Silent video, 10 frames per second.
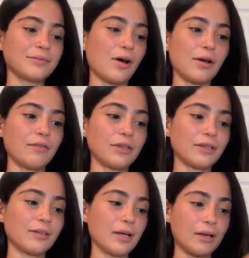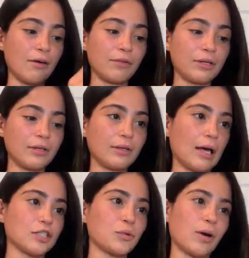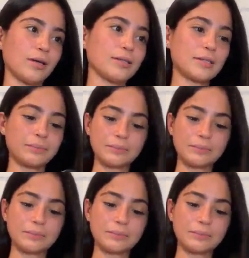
on everything that I've ever needed lash wise.